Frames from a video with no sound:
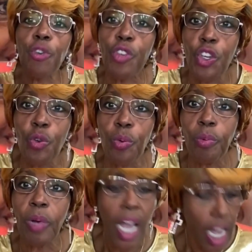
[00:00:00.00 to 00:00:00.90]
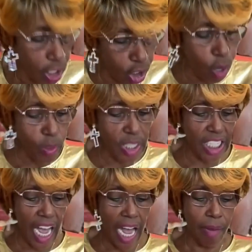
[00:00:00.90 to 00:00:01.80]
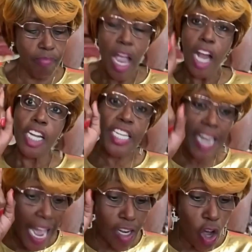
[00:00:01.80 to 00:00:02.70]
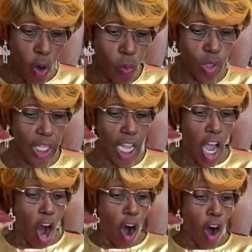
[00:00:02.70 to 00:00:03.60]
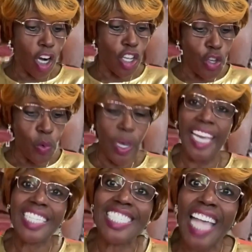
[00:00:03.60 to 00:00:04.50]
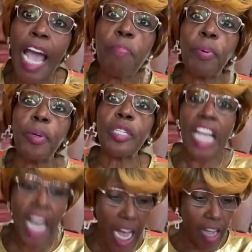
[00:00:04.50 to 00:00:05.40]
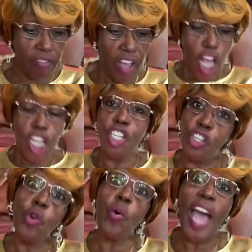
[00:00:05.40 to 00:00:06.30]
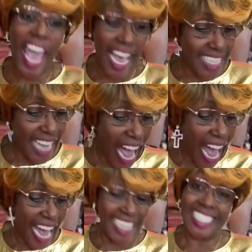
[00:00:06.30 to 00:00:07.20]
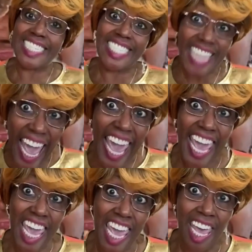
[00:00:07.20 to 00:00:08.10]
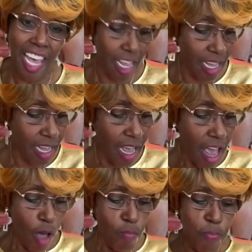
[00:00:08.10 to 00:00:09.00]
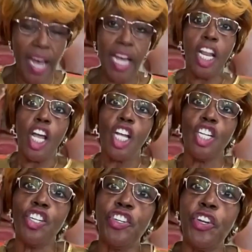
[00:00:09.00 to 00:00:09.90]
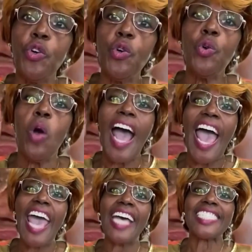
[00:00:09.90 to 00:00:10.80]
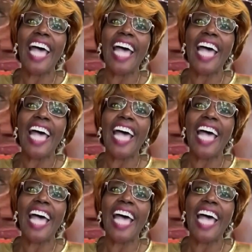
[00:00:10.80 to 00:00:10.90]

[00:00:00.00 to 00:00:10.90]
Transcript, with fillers: you. Glory to God. Not only are you examples of do as I say, but do as